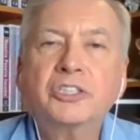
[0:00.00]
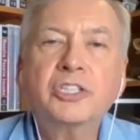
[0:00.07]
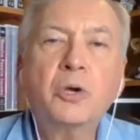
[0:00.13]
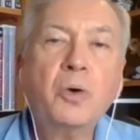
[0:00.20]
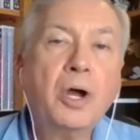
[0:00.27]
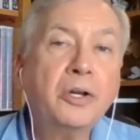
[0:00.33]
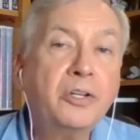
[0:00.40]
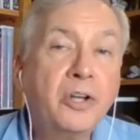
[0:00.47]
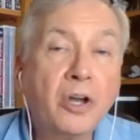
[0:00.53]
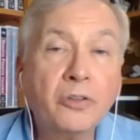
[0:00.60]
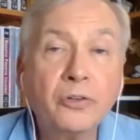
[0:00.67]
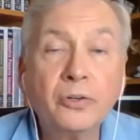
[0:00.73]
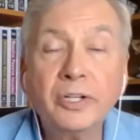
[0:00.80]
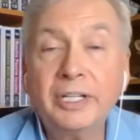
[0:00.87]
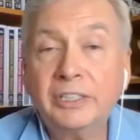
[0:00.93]
So
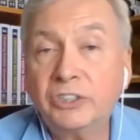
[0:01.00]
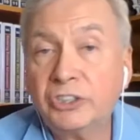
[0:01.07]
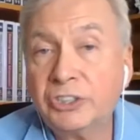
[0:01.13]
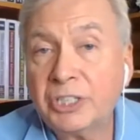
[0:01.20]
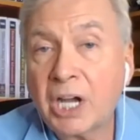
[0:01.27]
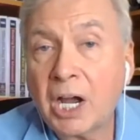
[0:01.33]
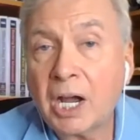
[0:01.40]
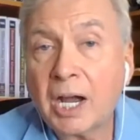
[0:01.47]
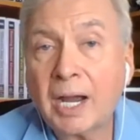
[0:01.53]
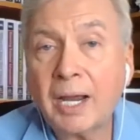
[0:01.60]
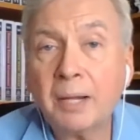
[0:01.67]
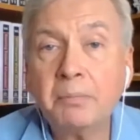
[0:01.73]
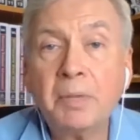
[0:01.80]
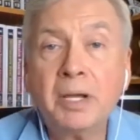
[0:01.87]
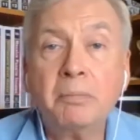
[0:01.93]
another is
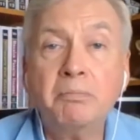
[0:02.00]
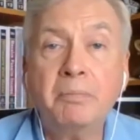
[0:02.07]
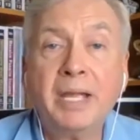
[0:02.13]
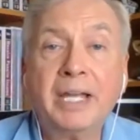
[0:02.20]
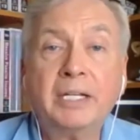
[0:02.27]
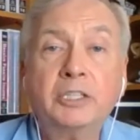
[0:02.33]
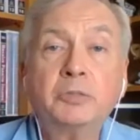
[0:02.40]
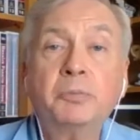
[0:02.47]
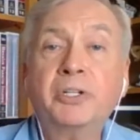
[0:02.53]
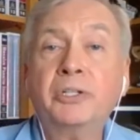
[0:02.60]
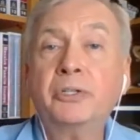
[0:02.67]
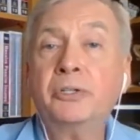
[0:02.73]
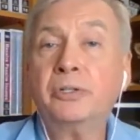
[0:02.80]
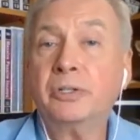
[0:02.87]
time management.